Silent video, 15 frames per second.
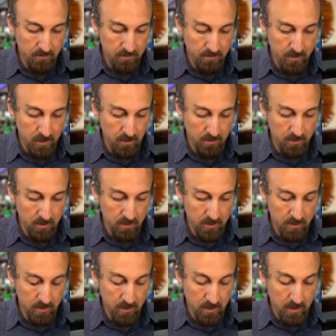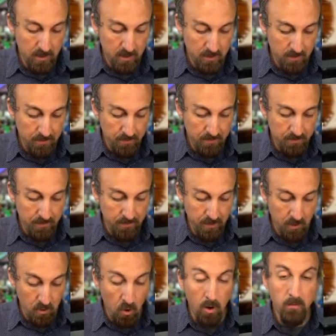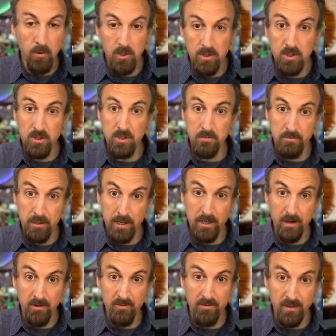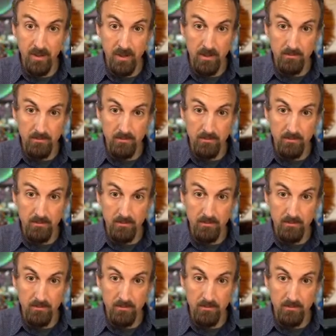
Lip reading: you know, they're normal to the